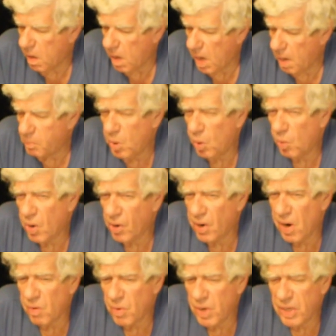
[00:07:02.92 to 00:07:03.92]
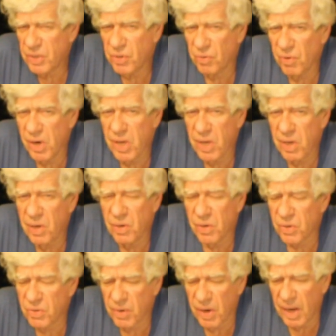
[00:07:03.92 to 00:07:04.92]
I've been working on this 3
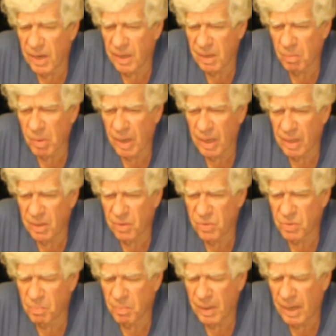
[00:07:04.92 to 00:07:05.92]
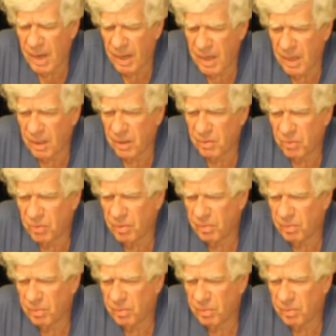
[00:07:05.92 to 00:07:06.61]
years trying to get back used to my hands.